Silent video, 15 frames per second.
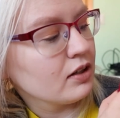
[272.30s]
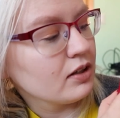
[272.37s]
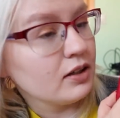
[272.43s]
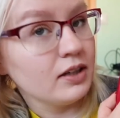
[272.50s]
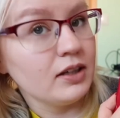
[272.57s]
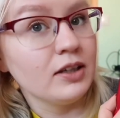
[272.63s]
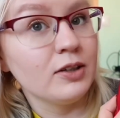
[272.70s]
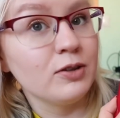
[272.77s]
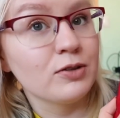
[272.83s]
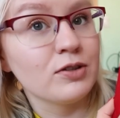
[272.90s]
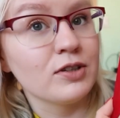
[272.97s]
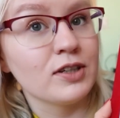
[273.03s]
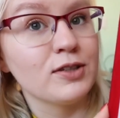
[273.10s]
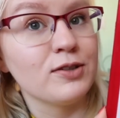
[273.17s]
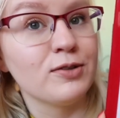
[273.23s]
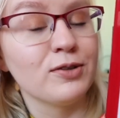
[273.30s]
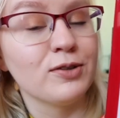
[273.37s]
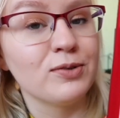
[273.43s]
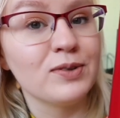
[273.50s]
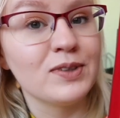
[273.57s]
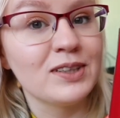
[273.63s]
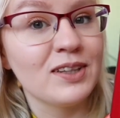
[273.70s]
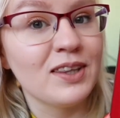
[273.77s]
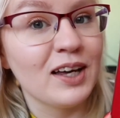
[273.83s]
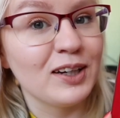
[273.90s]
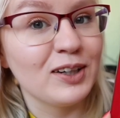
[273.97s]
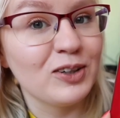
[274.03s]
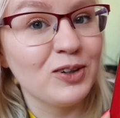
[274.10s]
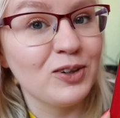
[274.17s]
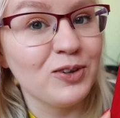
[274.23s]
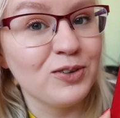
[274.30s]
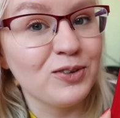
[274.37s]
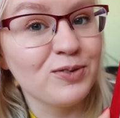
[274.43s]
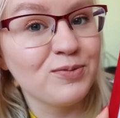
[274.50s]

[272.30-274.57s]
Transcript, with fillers: Kiitos, as you know, is thank you.